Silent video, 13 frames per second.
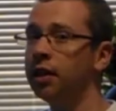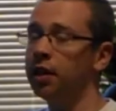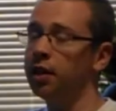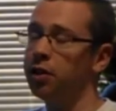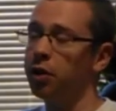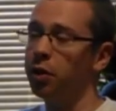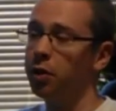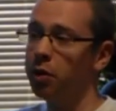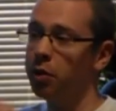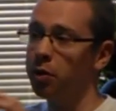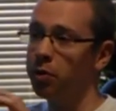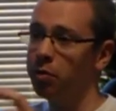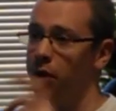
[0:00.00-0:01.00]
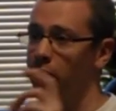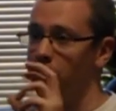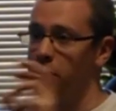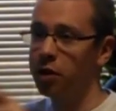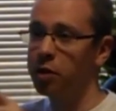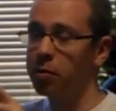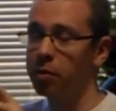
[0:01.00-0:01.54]
So as
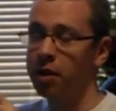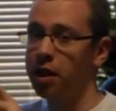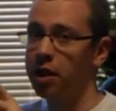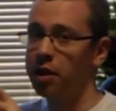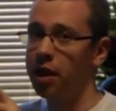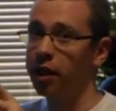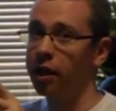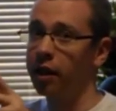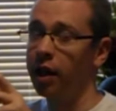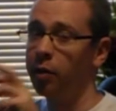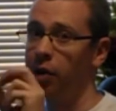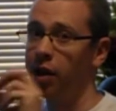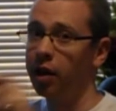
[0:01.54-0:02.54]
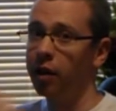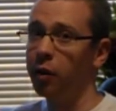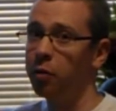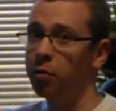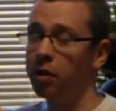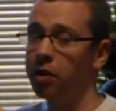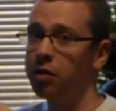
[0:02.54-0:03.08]
soon as you place that second gateway and it
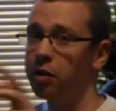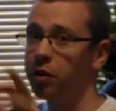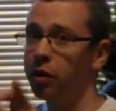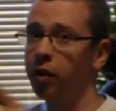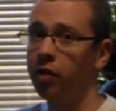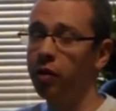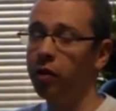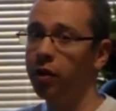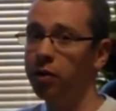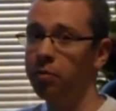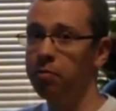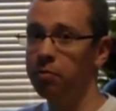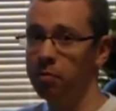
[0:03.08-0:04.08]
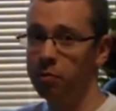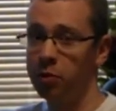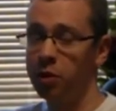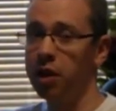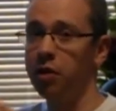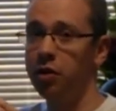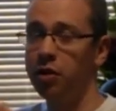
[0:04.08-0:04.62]
opens, you look through and you see
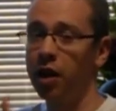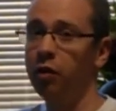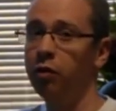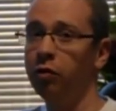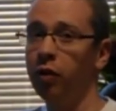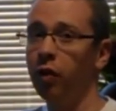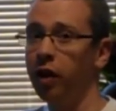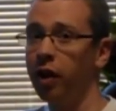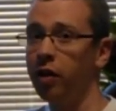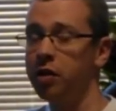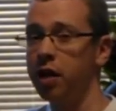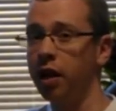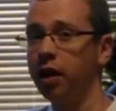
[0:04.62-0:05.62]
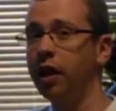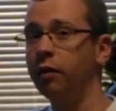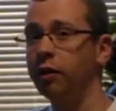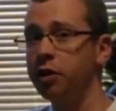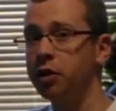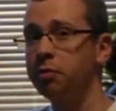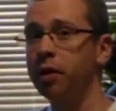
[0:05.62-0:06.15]
yourself on the other side having
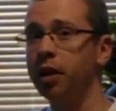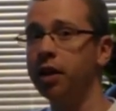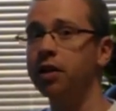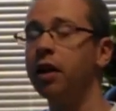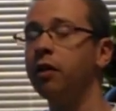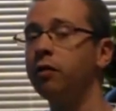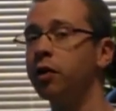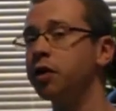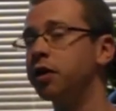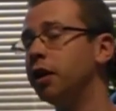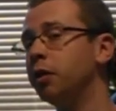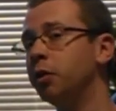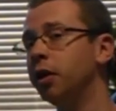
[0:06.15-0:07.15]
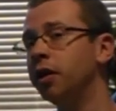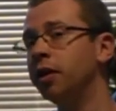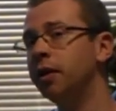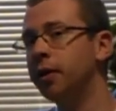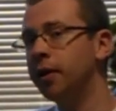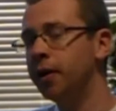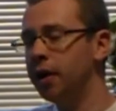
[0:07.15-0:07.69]
just placed that first gateway.
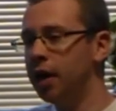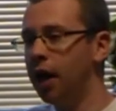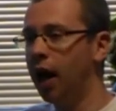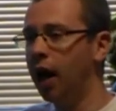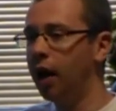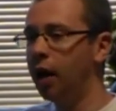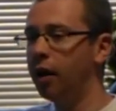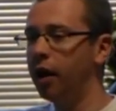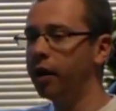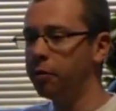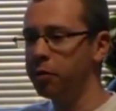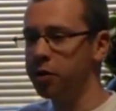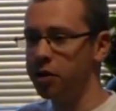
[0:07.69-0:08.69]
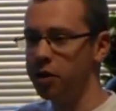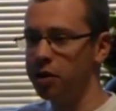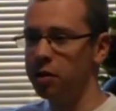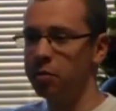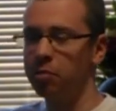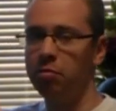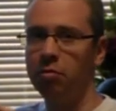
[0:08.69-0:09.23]
And that produces
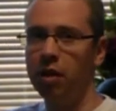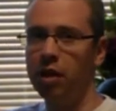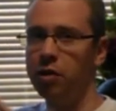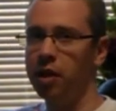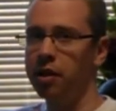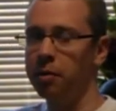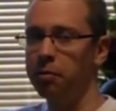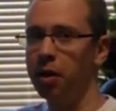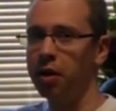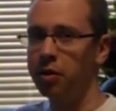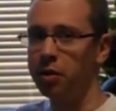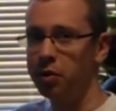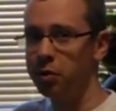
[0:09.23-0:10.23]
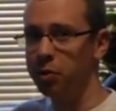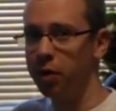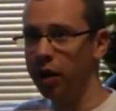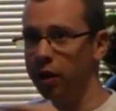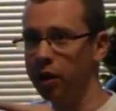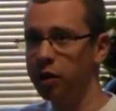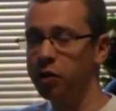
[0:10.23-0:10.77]
some interesting puzzles where
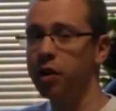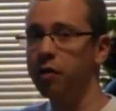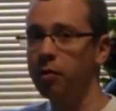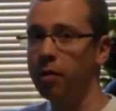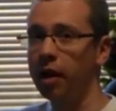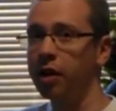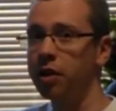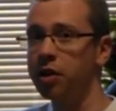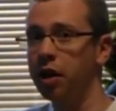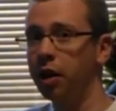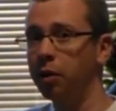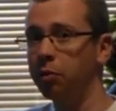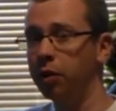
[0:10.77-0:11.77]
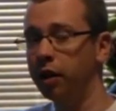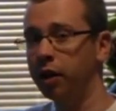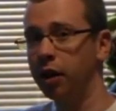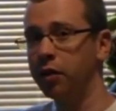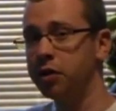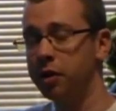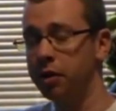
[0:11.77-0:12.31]
you can travel back in time and
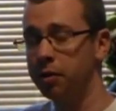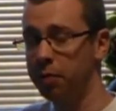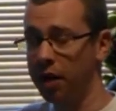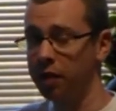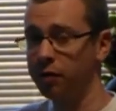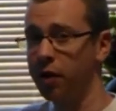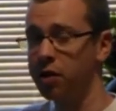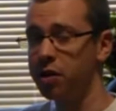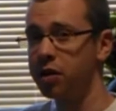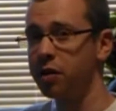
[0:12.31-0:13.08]
encounter past versions of